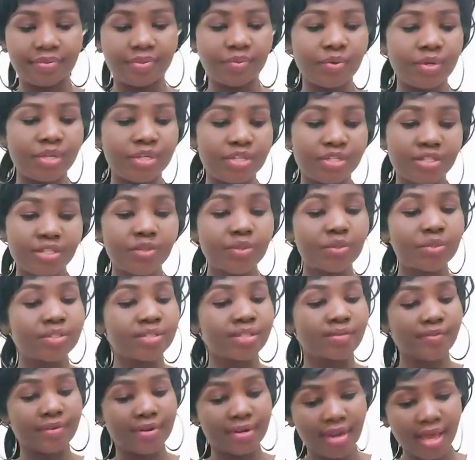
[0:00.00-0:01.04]

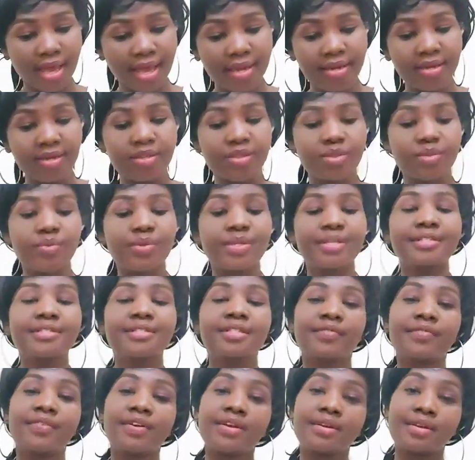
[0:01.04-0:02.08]

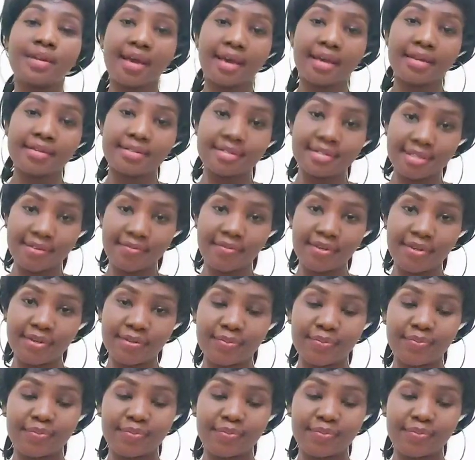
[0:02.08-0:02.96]
3079-3797